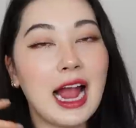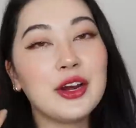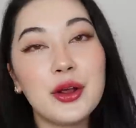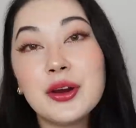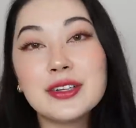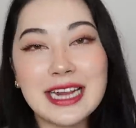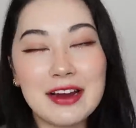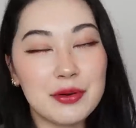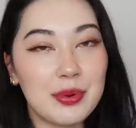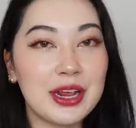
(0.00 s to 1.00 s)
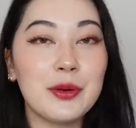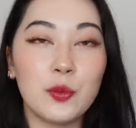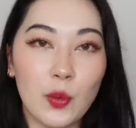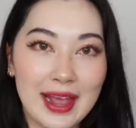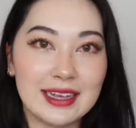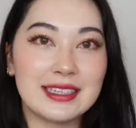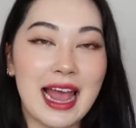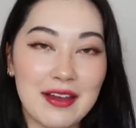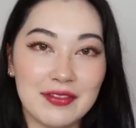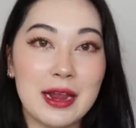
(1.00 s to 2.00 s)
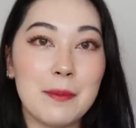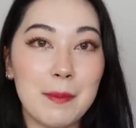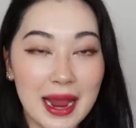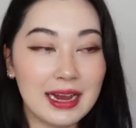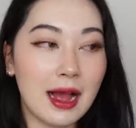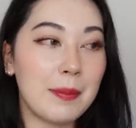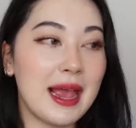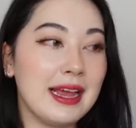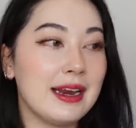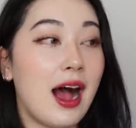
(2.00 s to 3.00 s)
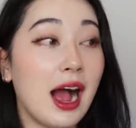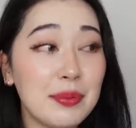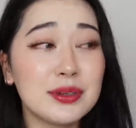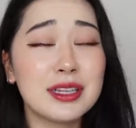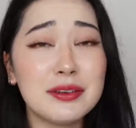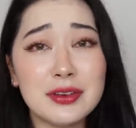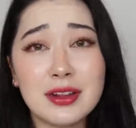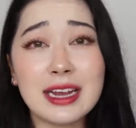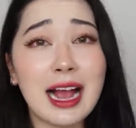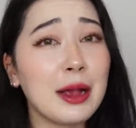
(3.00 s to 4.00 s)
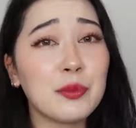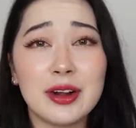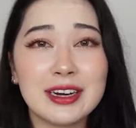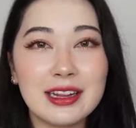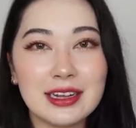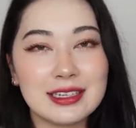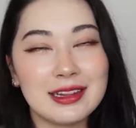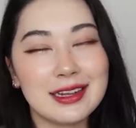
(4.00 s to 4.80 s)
I know not everybody wears heavy makeup, and I personally feel like I'm wearing it less and